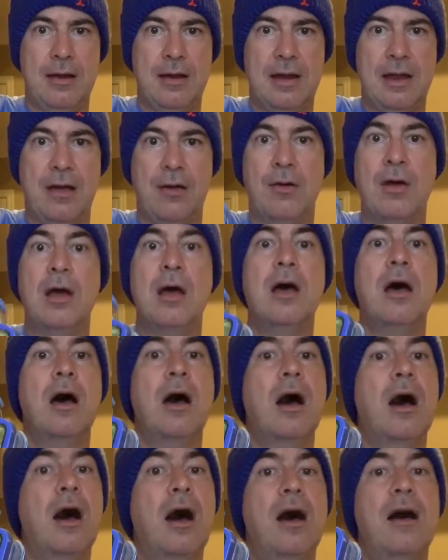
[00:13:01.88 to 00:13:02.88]
Now,
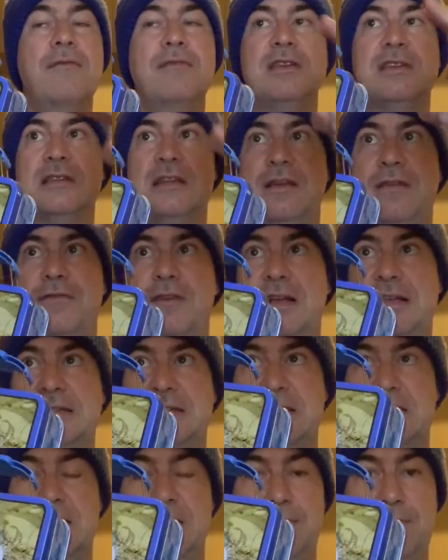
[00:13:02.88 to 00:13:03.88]
obviously, if I
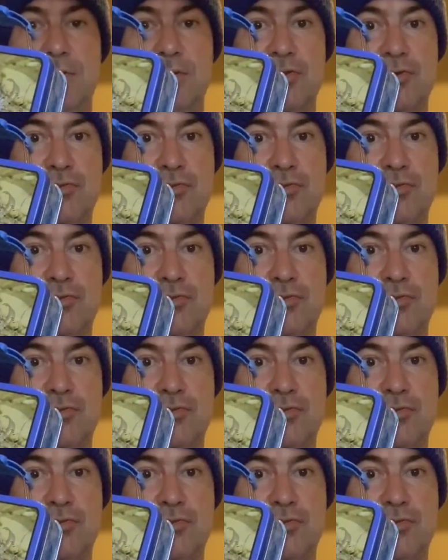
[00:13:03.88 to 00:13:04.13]
snip the